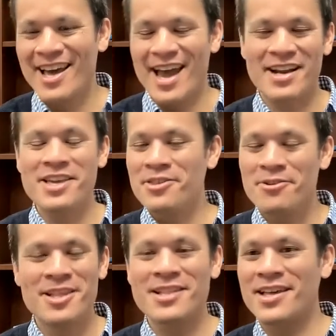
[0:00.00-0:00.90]
And he
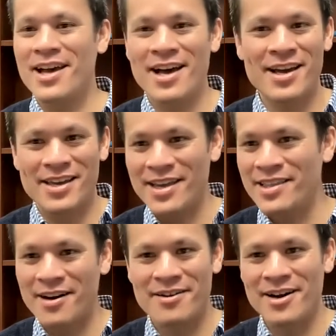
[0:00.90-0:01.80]
knew this guy in
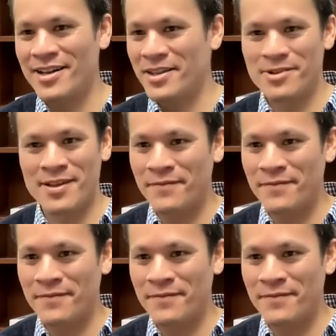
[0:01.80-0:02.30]
Daraa that was